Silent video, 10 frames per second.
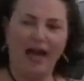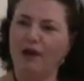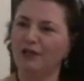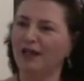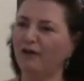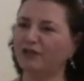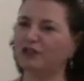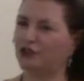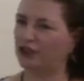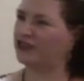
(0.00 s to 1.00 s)
Loud enough
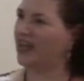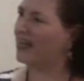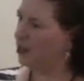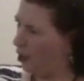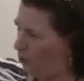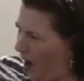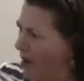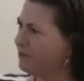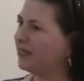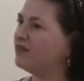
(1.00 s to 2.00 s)
to say, you know,
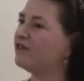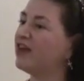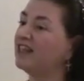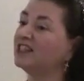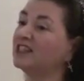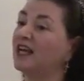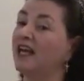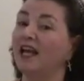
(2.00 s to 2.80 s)
I believe this.